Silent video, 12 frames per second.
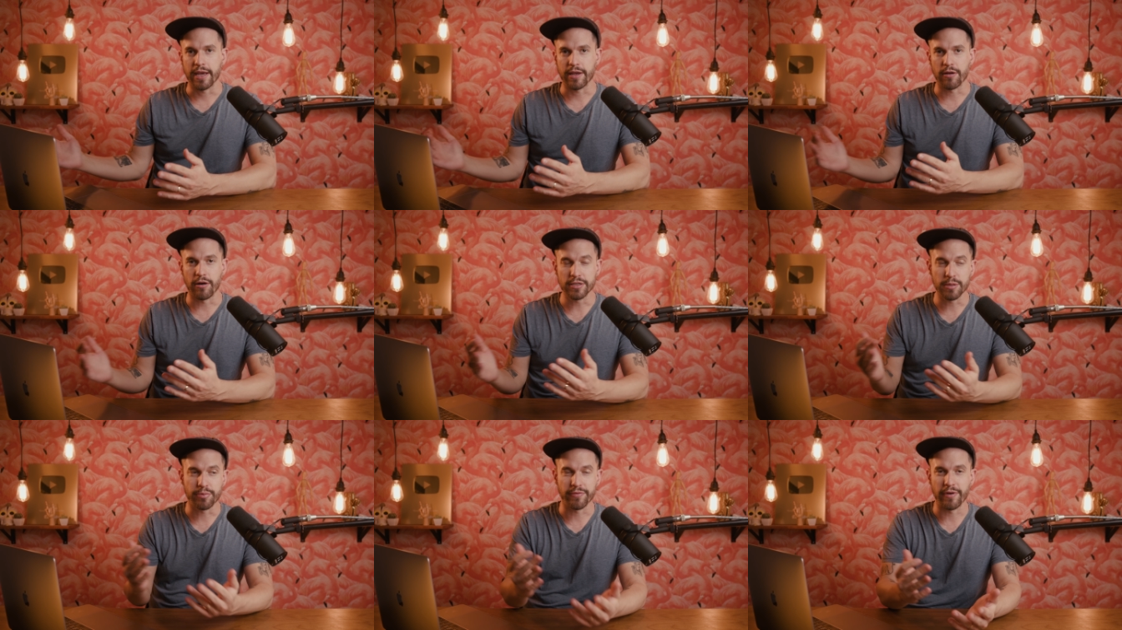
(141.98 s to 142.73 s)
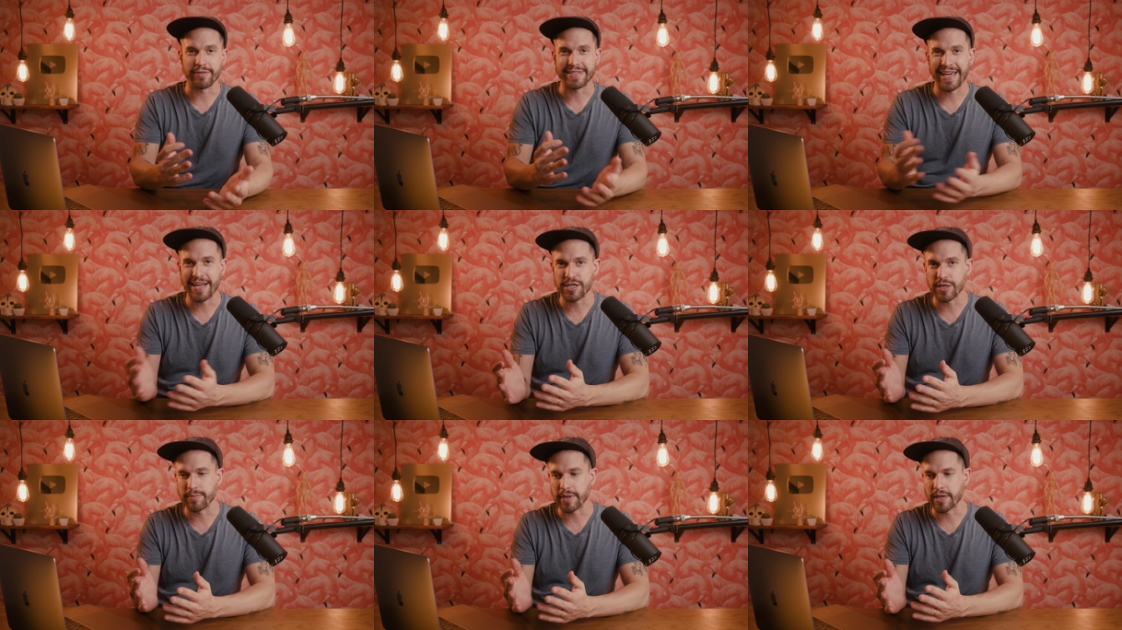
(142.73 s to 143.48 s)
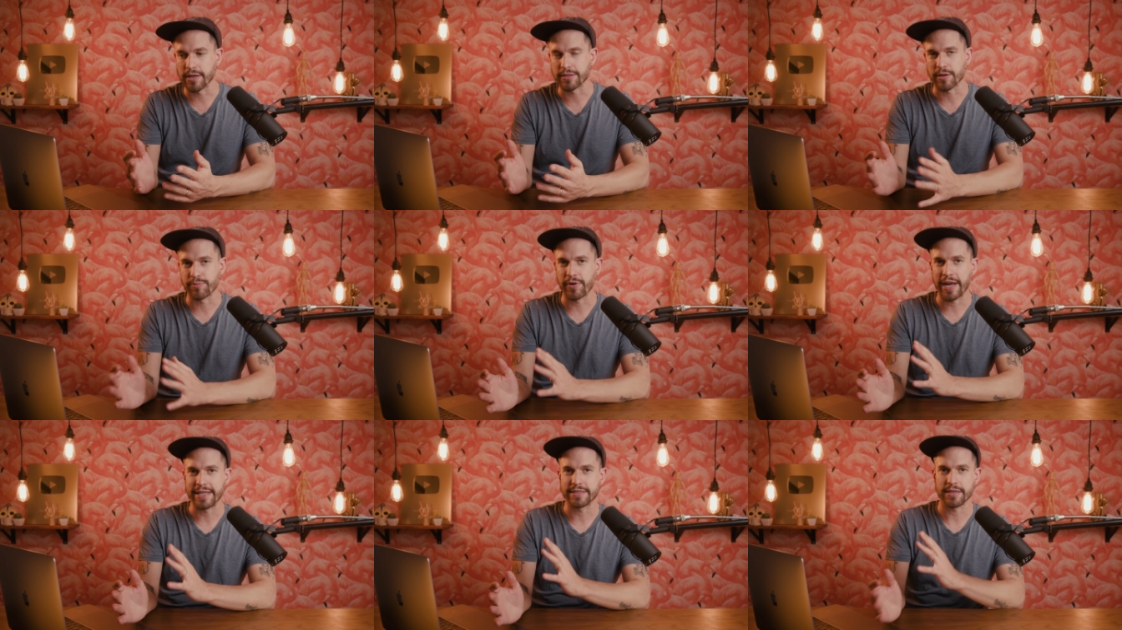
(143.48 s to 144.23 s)
It can also provoke tension because our
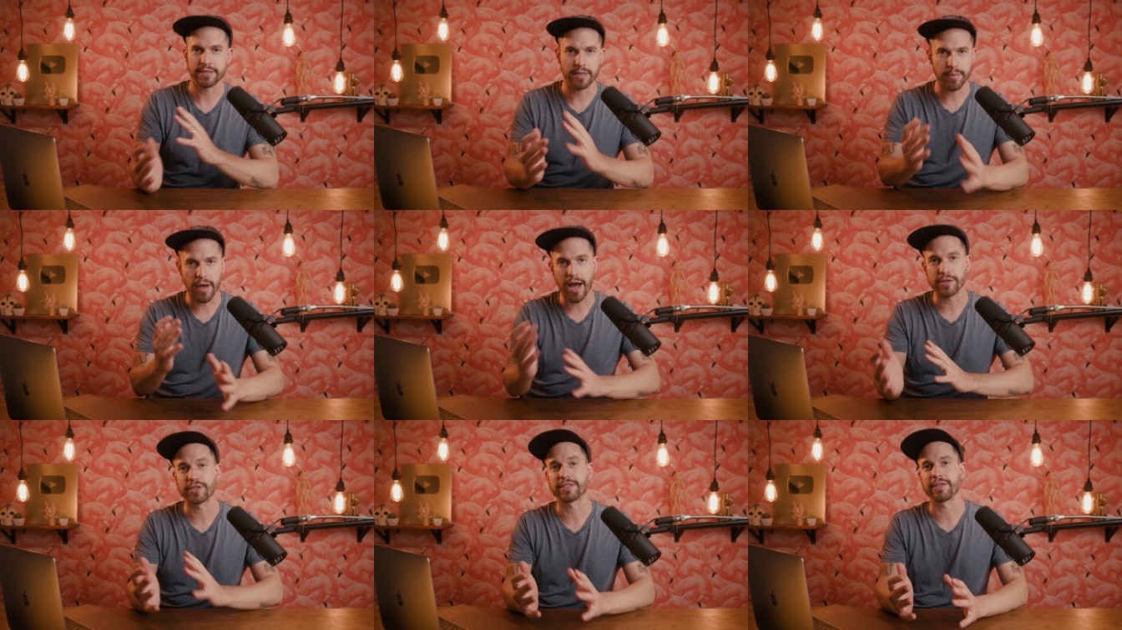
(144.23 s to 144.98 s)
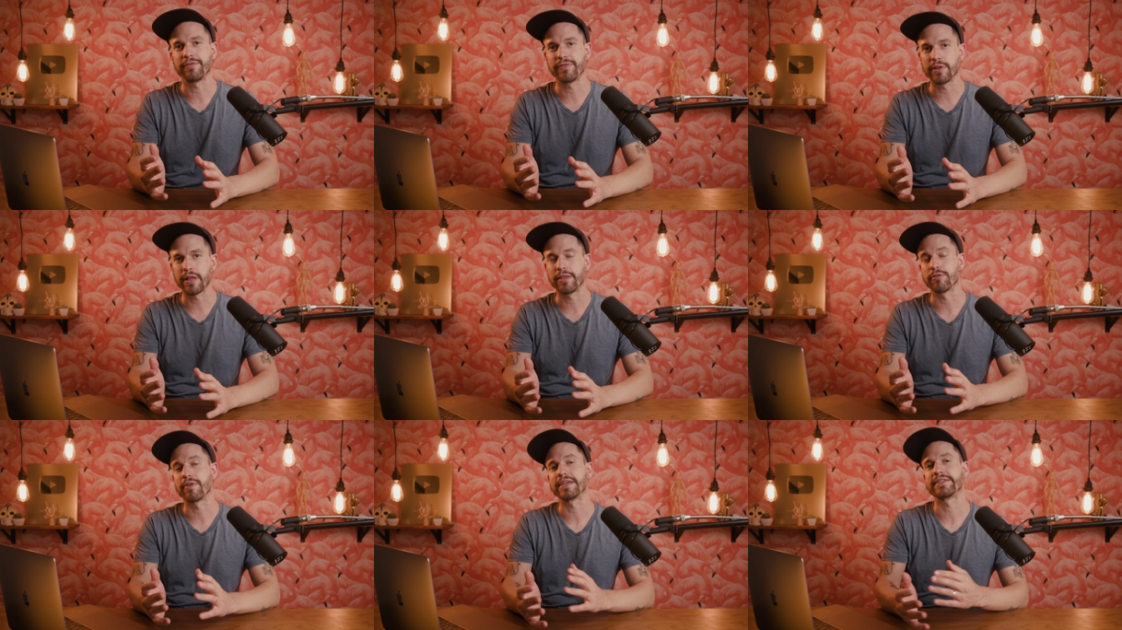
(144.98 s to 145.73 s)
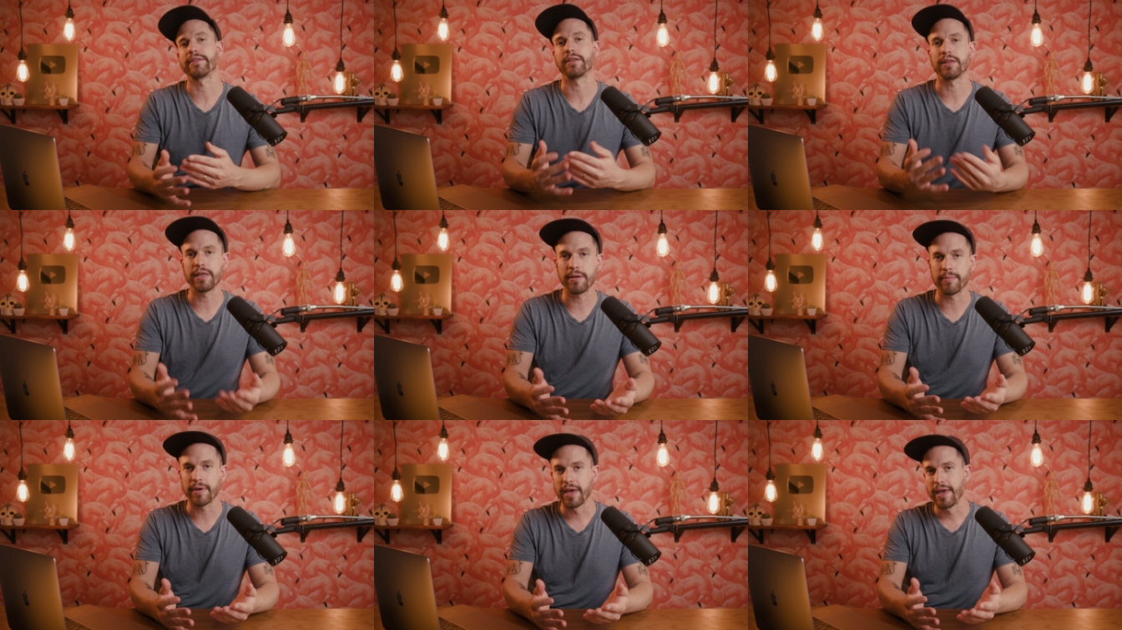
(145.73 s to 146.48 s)
brains subconsciously fill in the rest of the
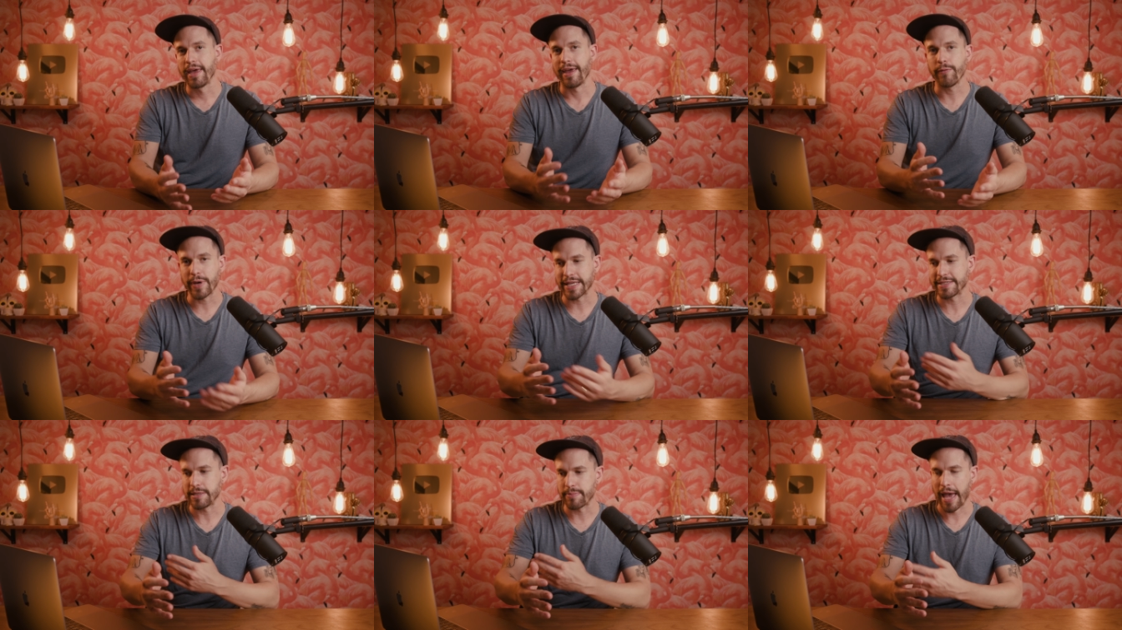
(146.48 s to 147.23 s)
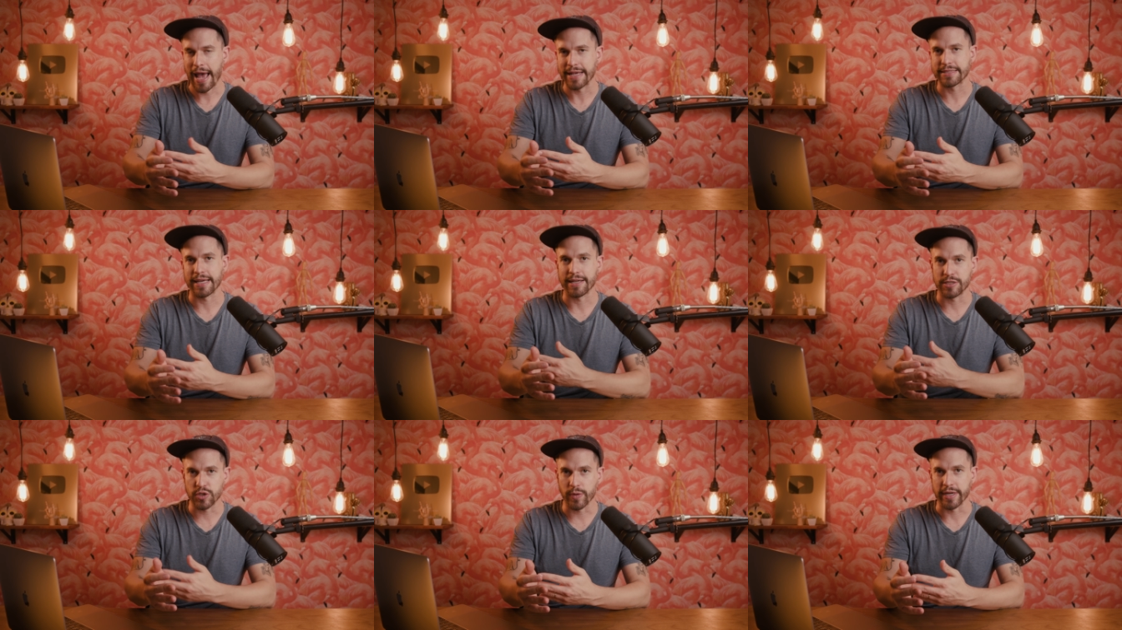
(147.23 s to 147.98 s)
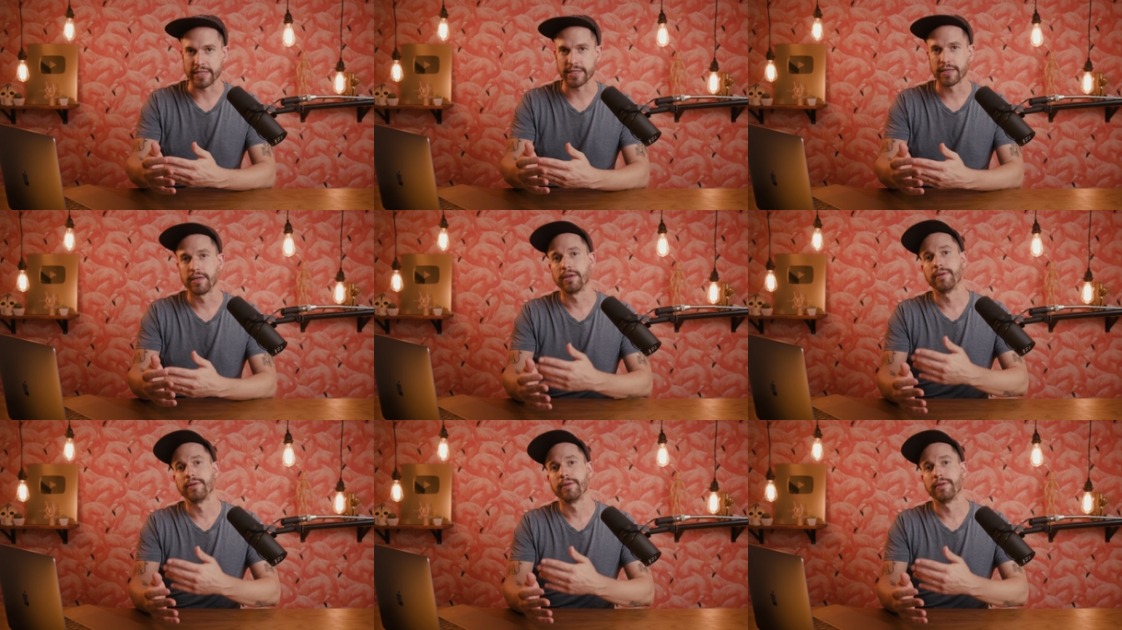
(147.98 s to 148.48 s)
limb if we can see past that joint.